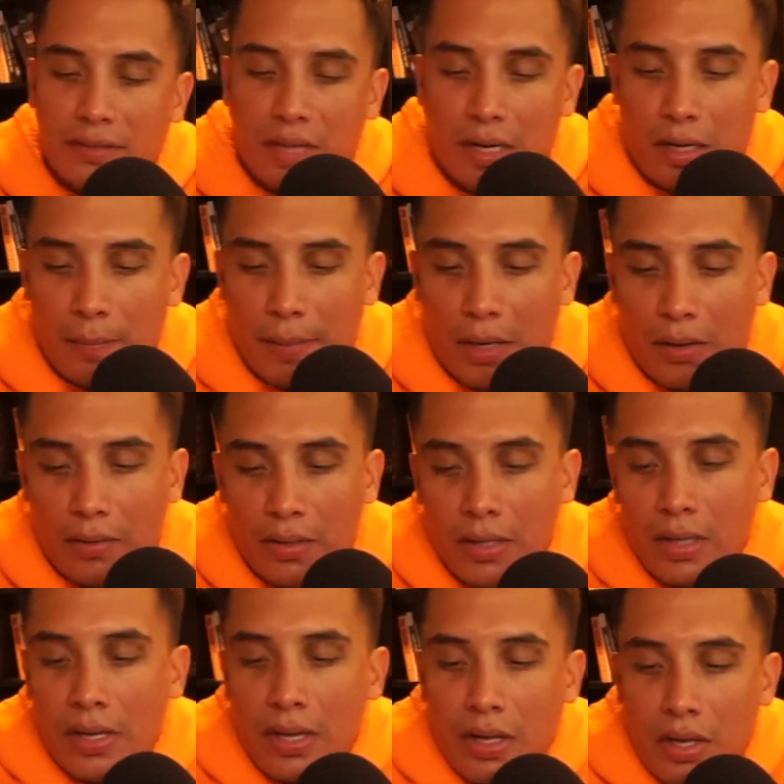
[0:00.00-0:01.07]
talk about
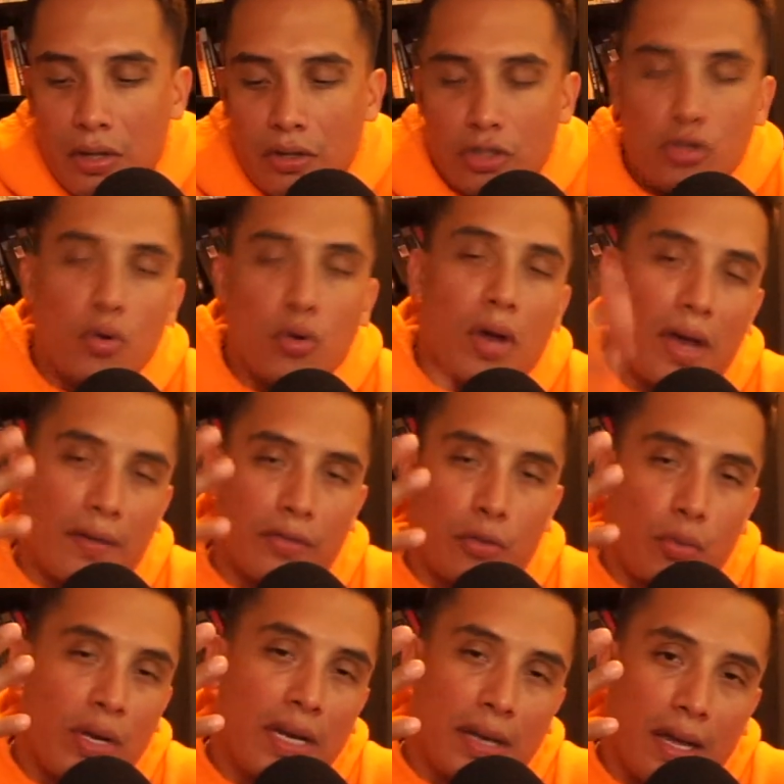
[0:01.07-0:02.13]
you have
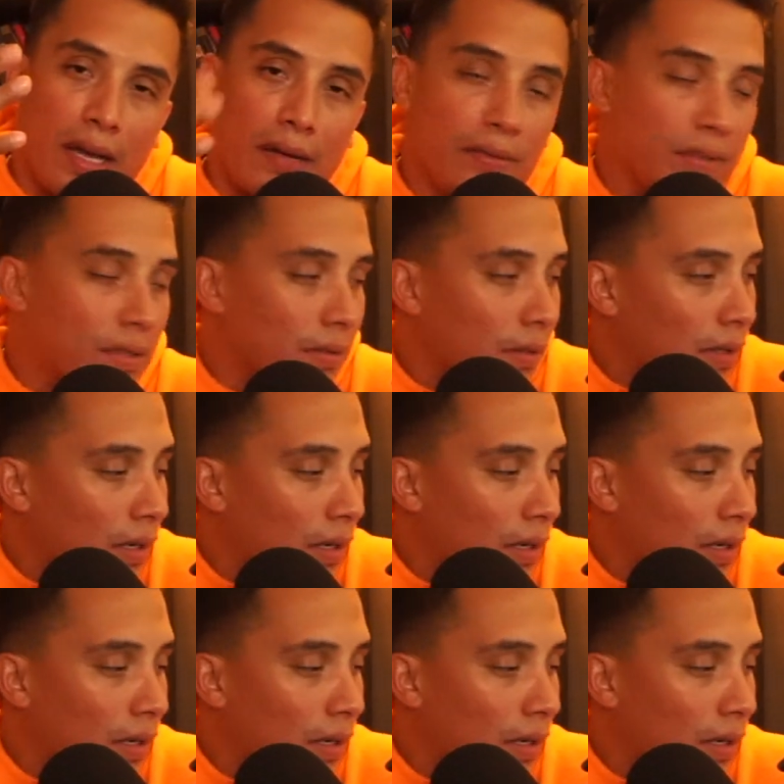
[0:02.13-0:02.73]
3 lives,